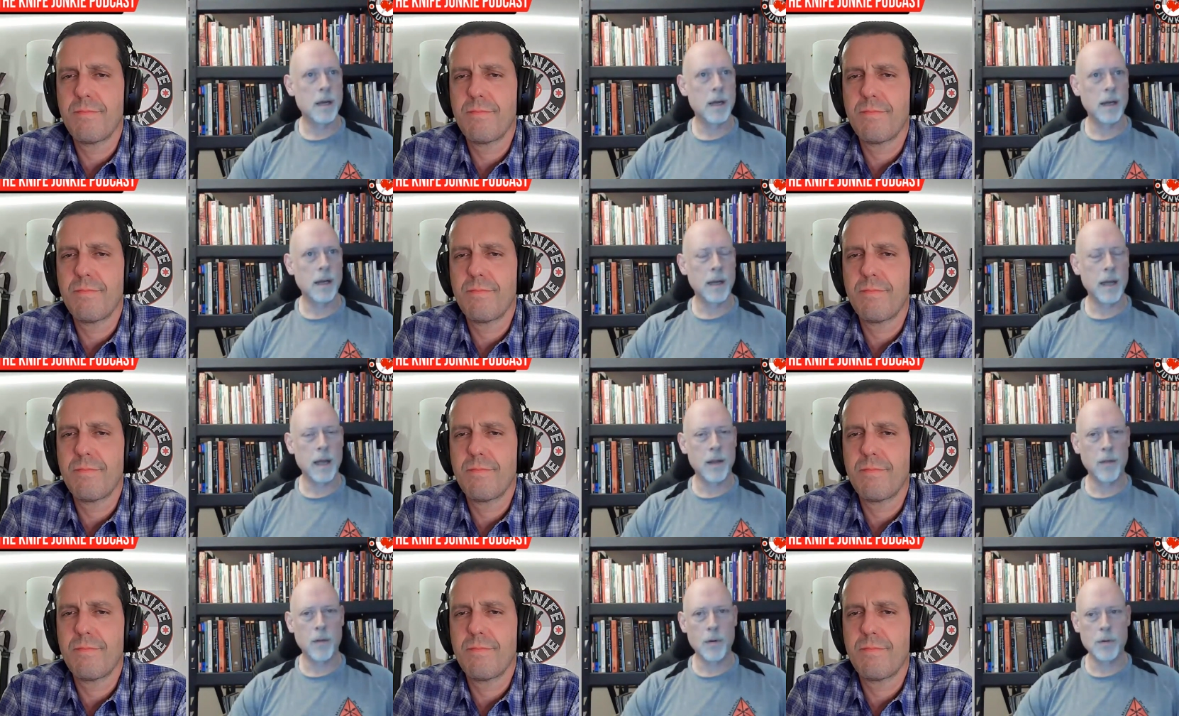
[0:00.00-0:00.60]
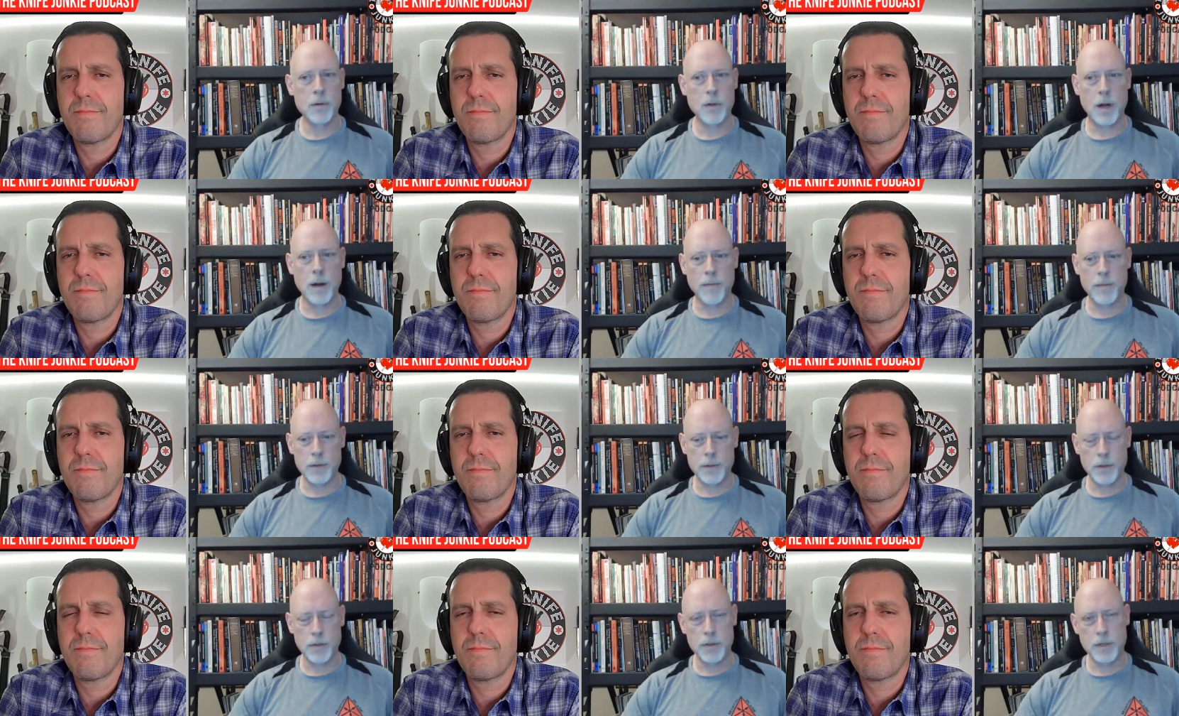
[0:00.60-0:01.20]
Speaker 1: And again, those
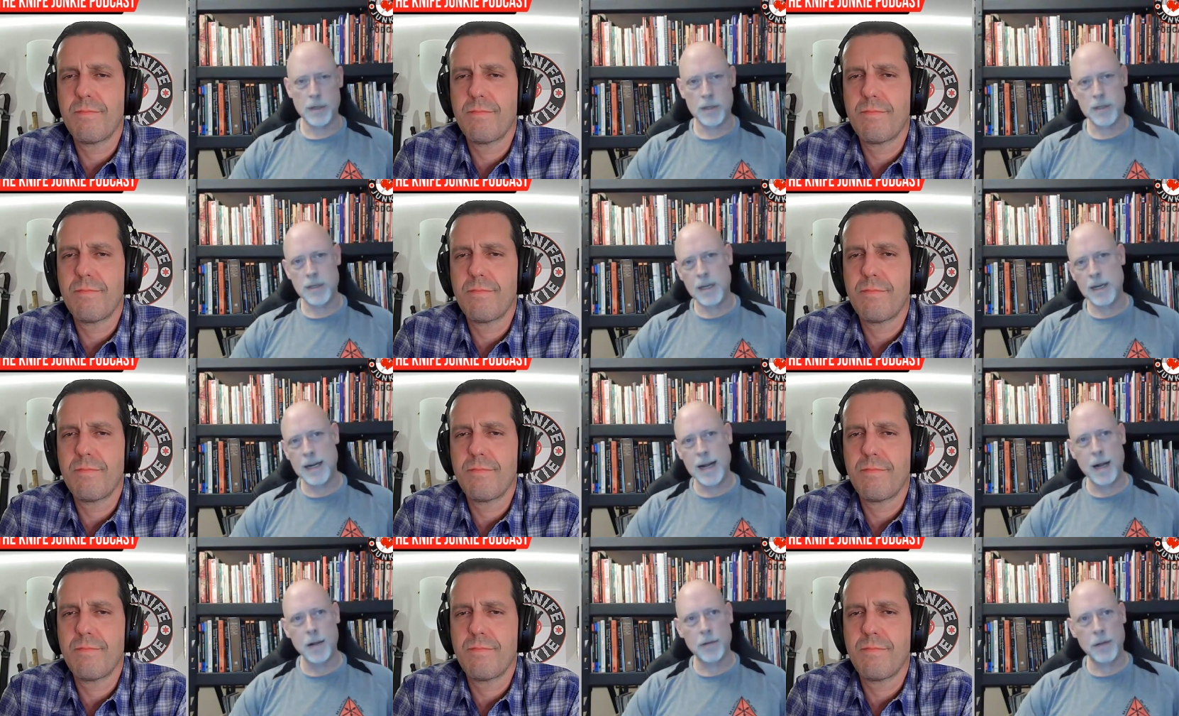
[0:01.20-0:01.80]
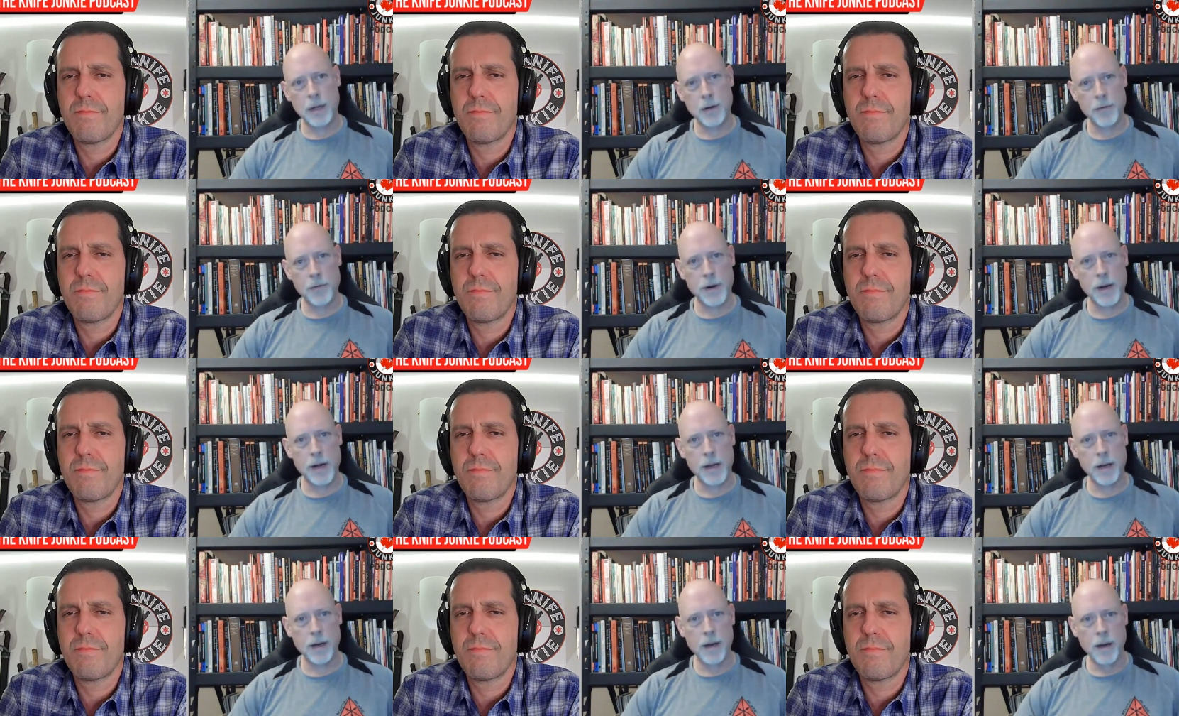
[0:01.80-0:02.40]
officers that seek out that
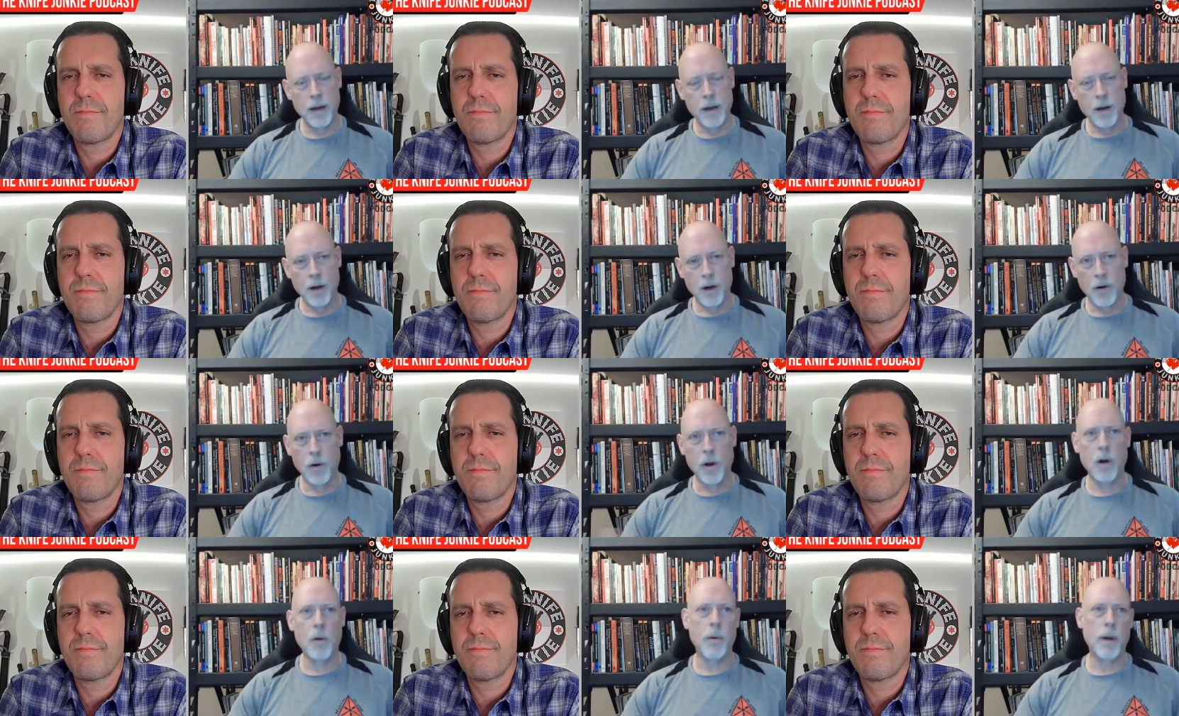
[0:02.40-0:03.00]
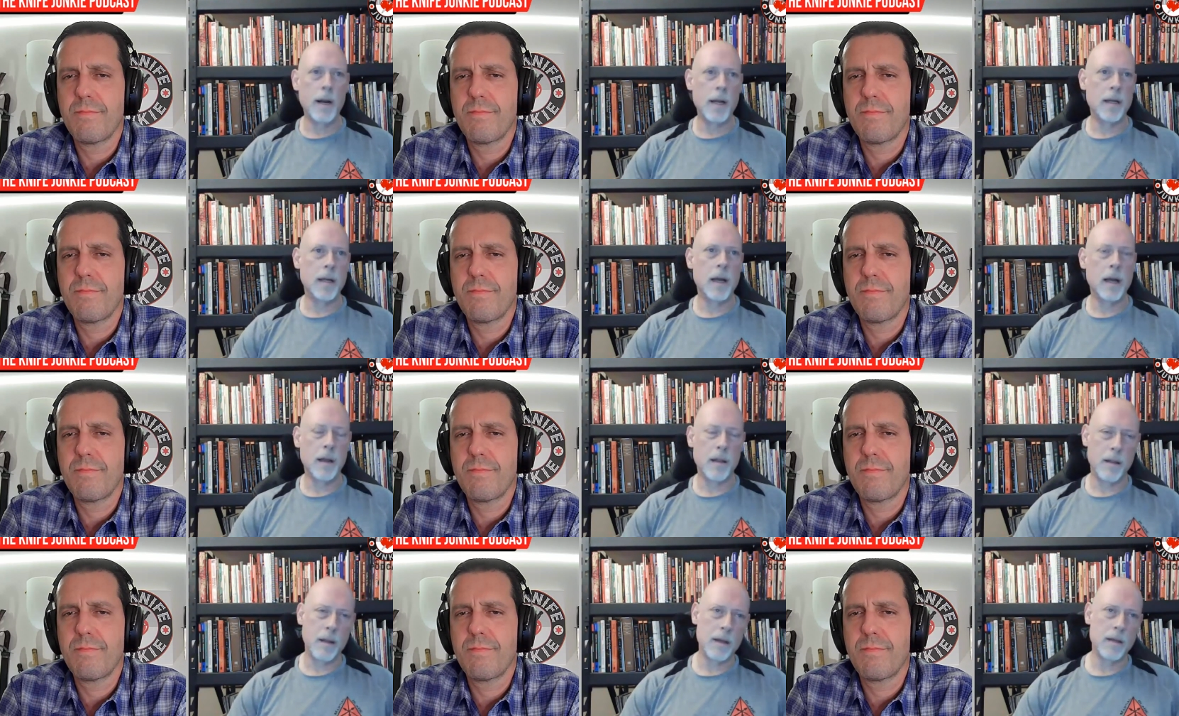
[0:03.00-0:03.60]
training are already
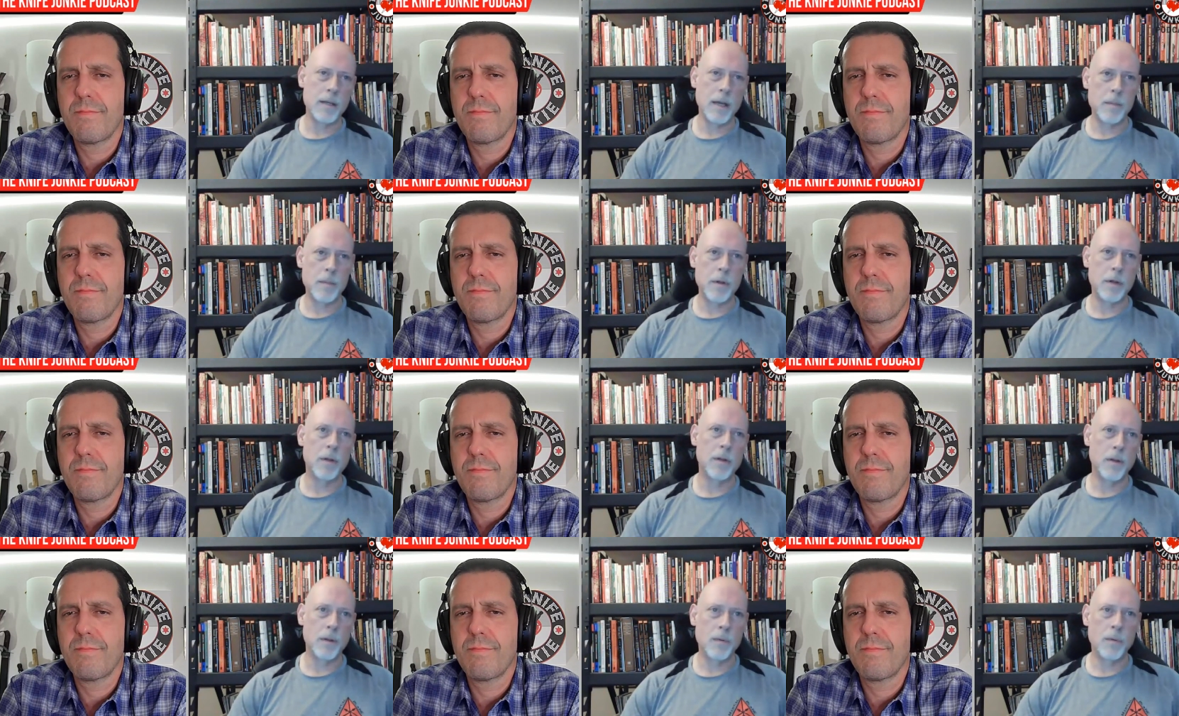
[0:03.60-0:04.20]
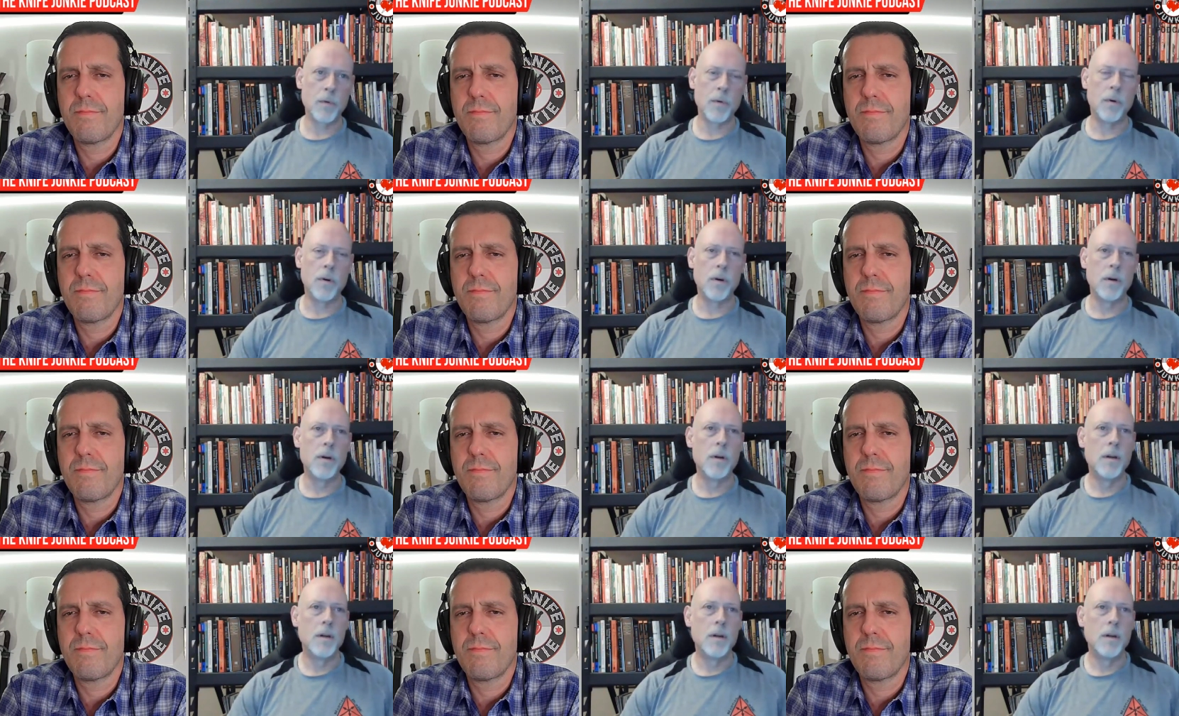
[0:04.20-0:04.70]
kind of the exception to the rule.